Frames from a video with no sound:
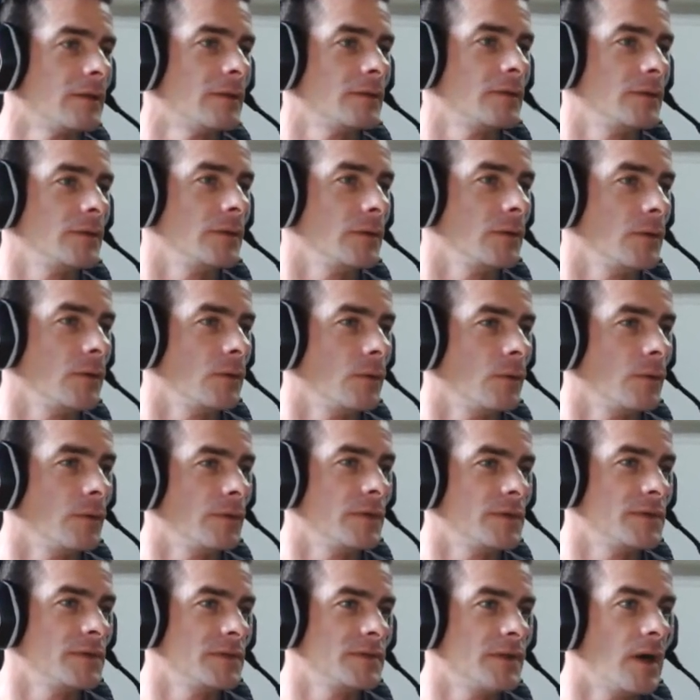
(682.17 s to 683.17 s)
So
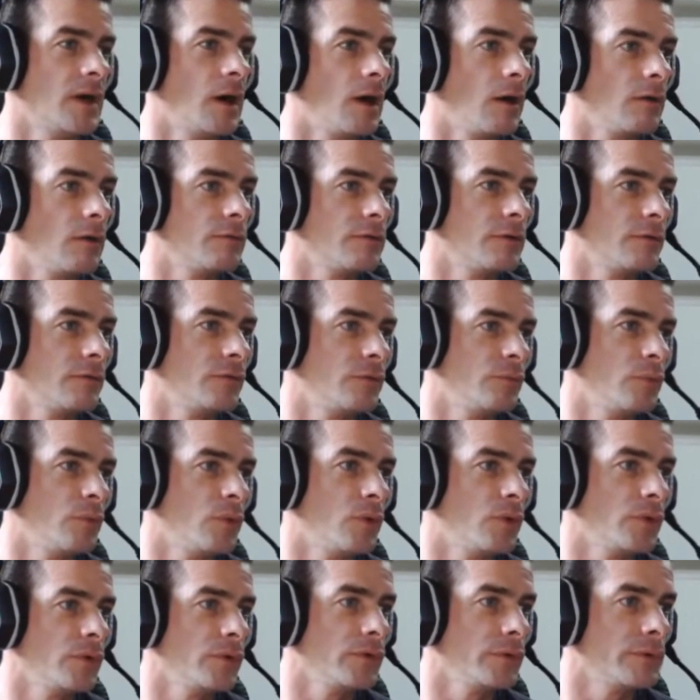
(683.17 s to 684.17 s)
this is half of the
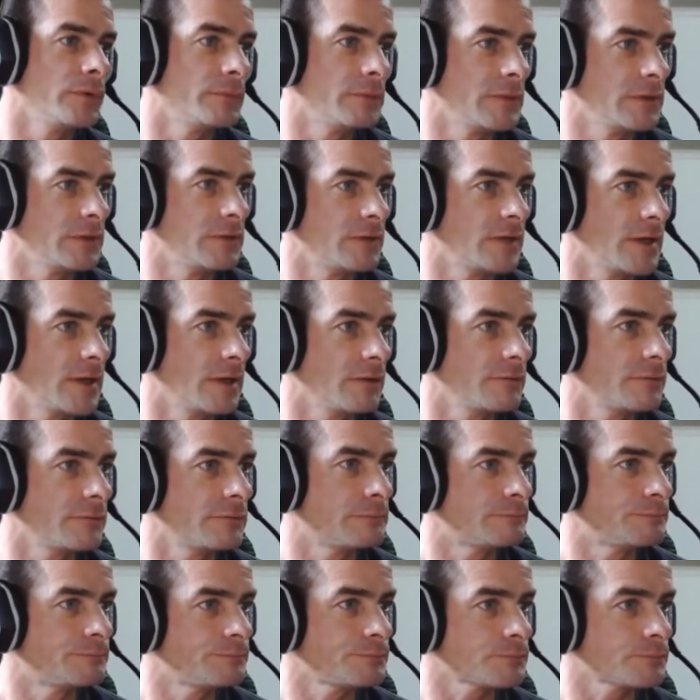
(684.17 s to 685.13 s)
border itself.